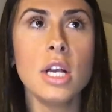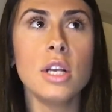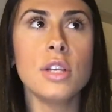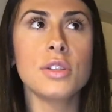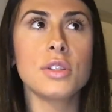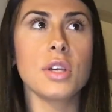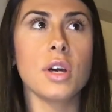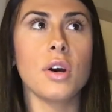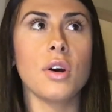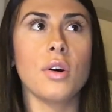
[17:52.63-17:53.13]

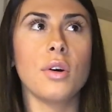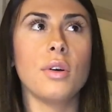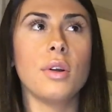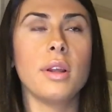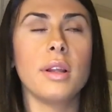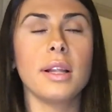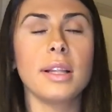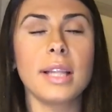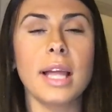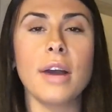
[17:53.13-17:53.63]
So
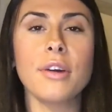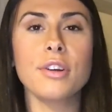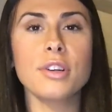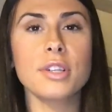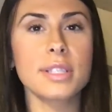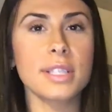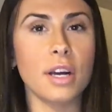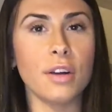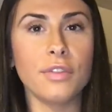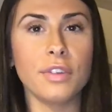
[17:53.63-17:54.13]
allow
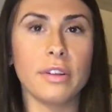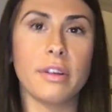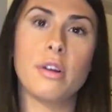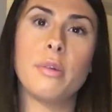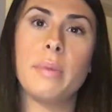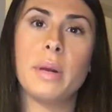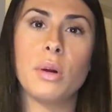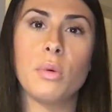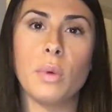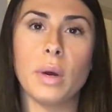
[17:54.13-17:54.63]
yourself a little
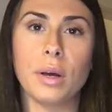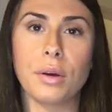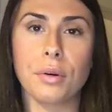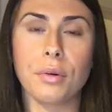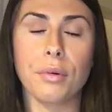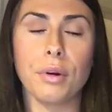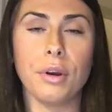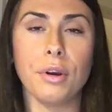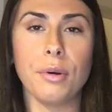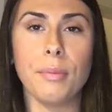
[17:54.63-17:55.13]
bit of wiggle
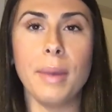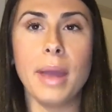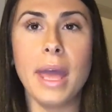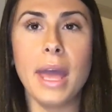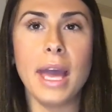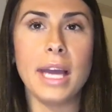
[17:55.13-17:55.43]
room